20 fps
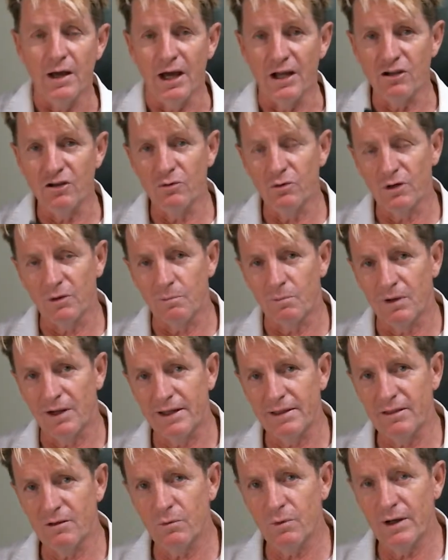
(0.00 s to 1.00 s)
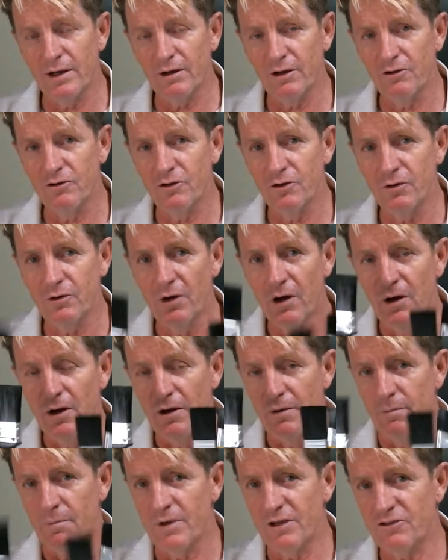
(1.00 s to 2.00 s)
and you want to blend the way I do,
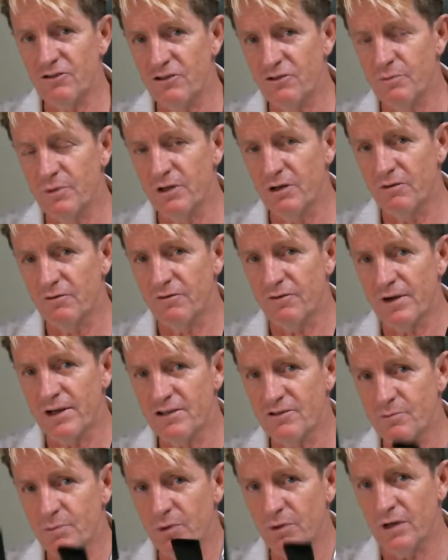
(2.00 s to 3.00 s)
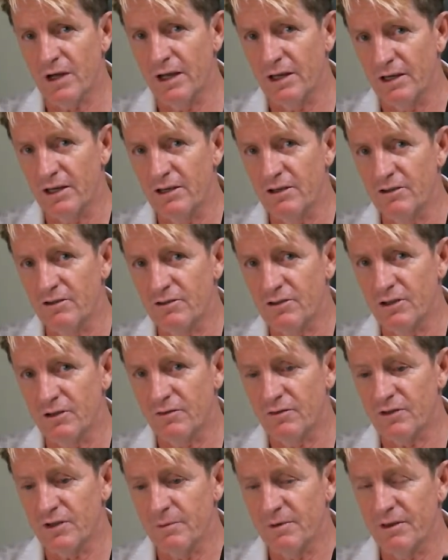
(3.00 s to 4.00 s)
message me on Facebook and get
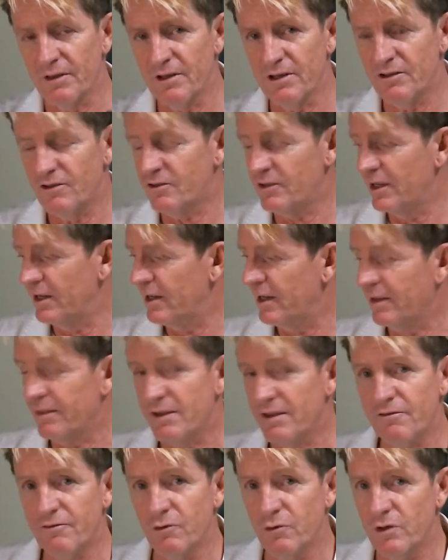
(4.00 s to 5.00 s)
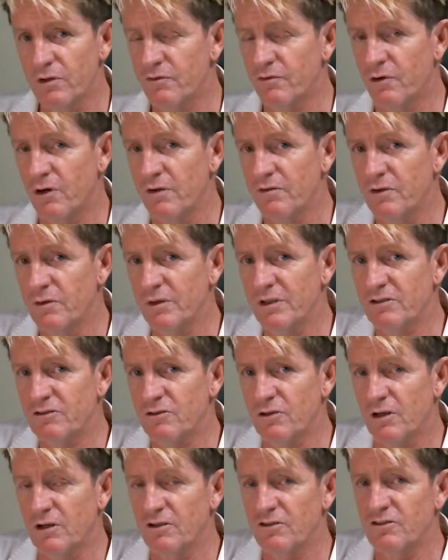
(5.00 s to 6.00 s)
yourself some of these sent out. They're $45
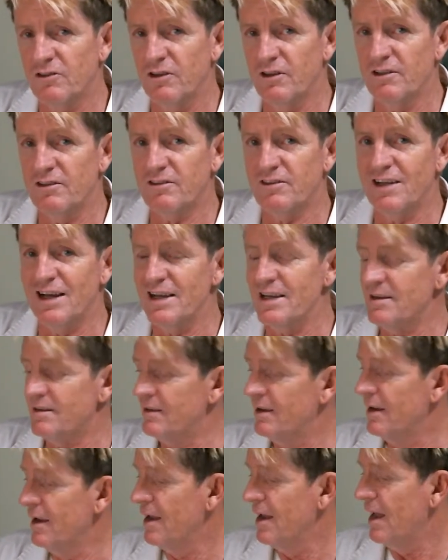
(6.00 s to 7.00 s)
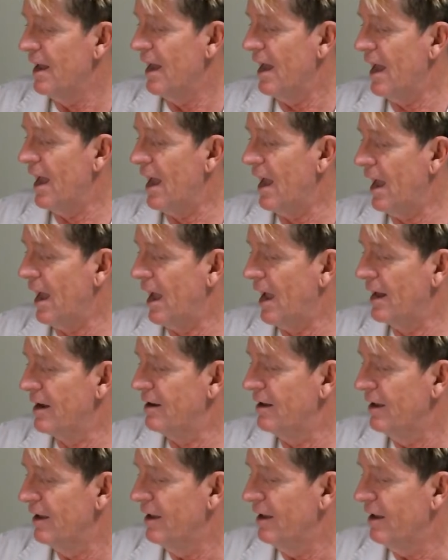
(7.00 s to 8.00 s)
US to this date.
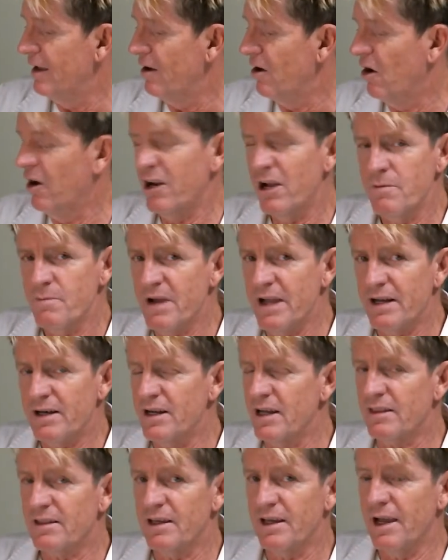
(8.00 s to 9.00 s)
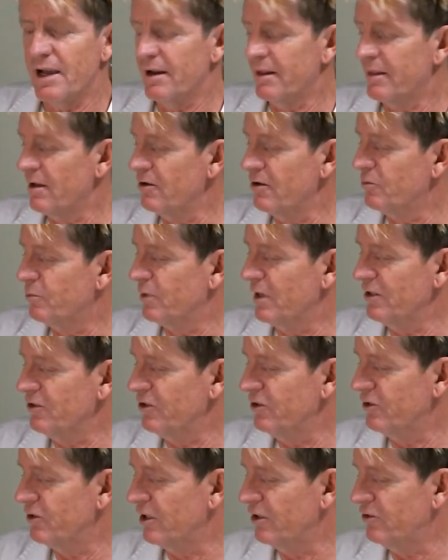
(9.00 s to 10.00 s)
And I don't make nothing out of those
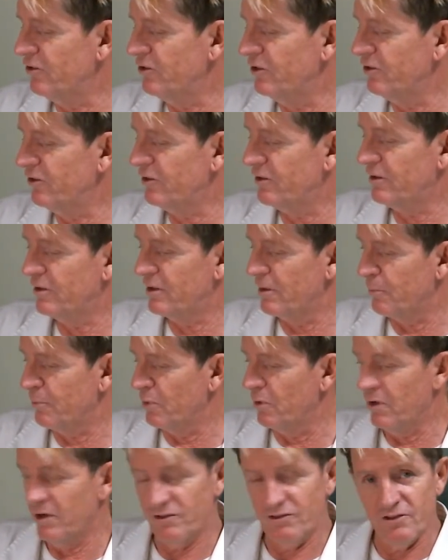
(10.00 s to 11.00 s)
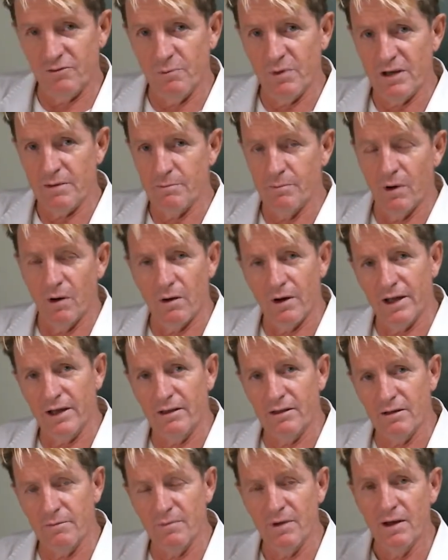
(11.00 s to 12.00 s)
brushes. It's just the price of me
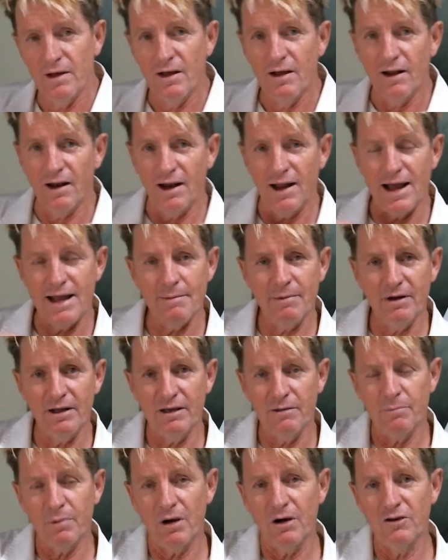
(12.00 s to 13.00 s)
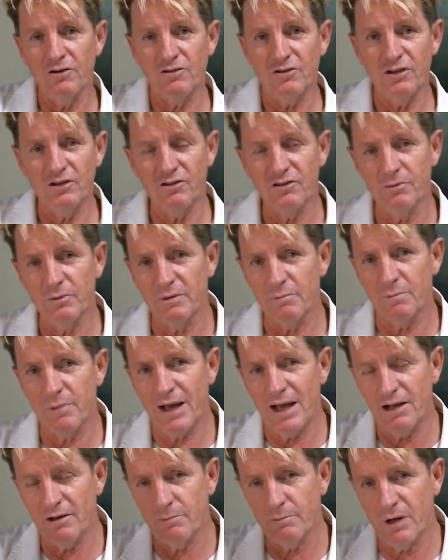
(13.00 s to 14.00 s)
buying them, labeling, postage them, and
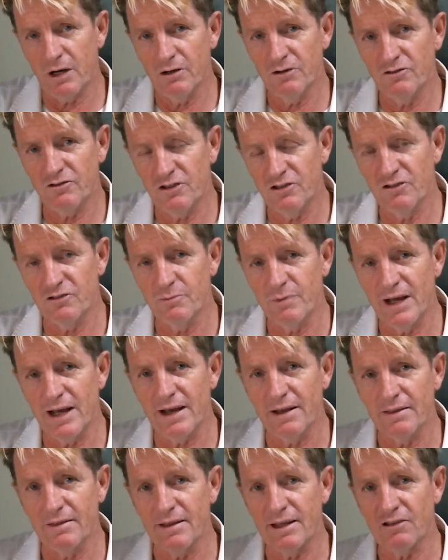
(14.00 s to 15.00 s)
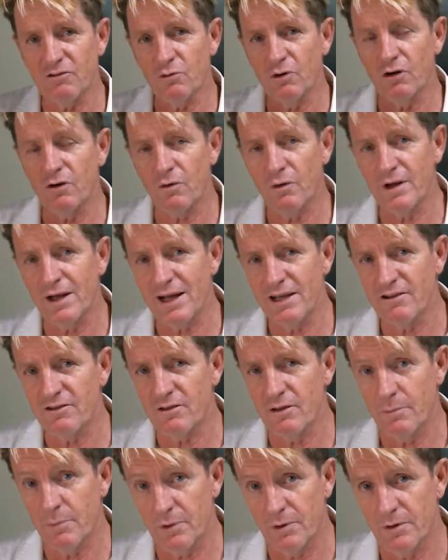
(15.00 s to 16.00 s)
posting them out. That's what creates
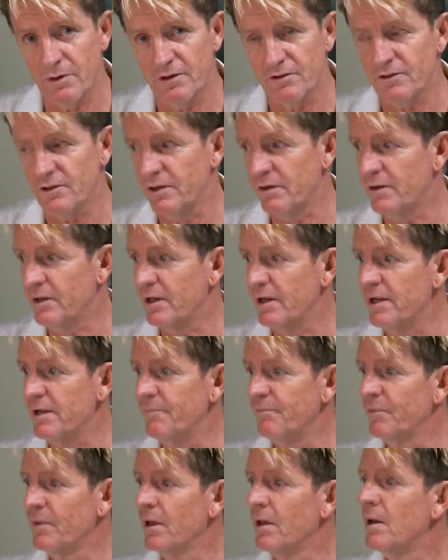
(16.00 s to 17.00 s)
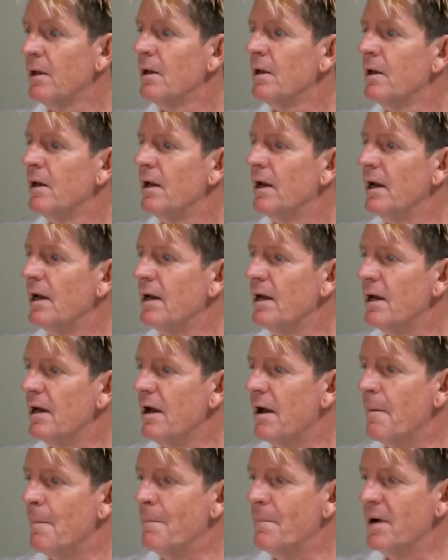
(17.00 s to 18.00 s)
the price, okay?
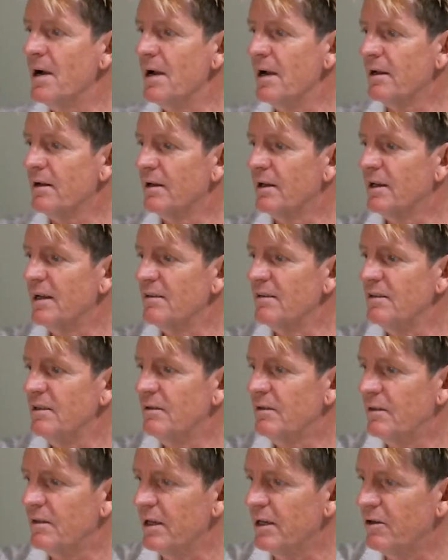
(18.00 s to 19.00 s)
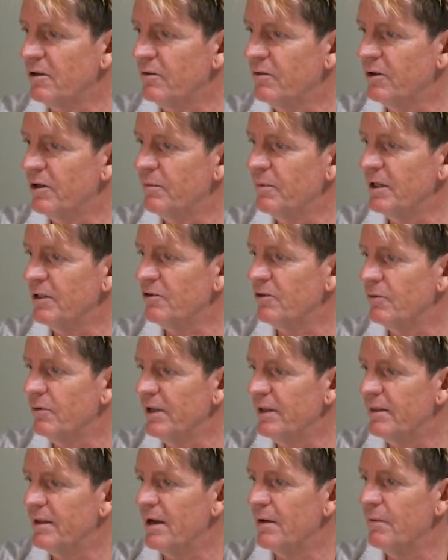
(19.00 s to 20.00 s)
Mark Legasic, thank you very much. I
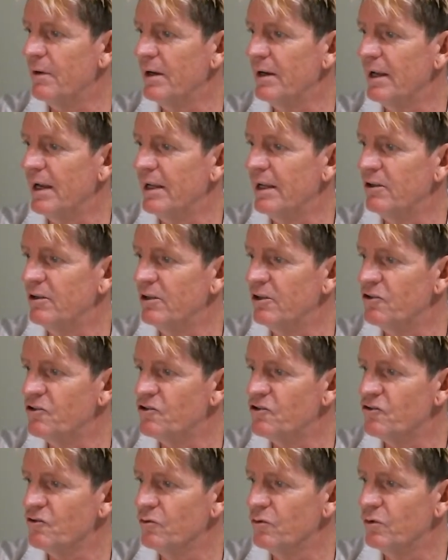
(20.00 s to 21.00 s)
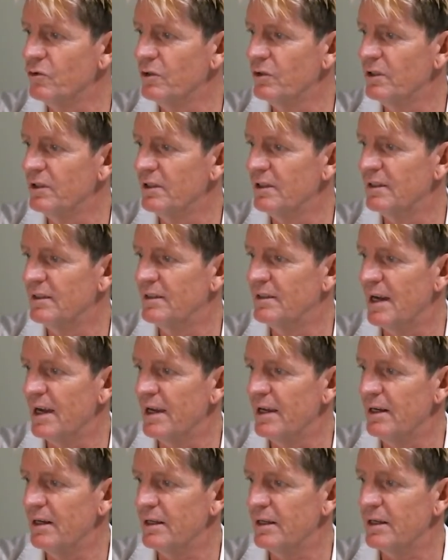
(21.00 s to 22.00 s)
read that one. And Sean
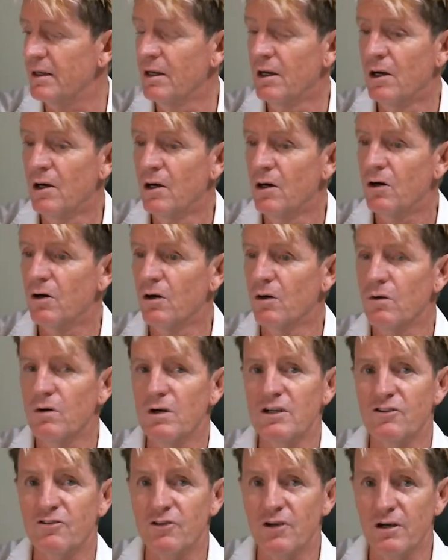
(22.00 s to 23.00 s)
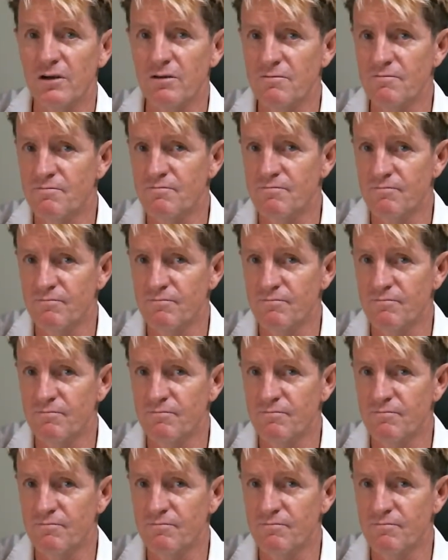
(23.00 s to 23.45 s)
Daly. All right, so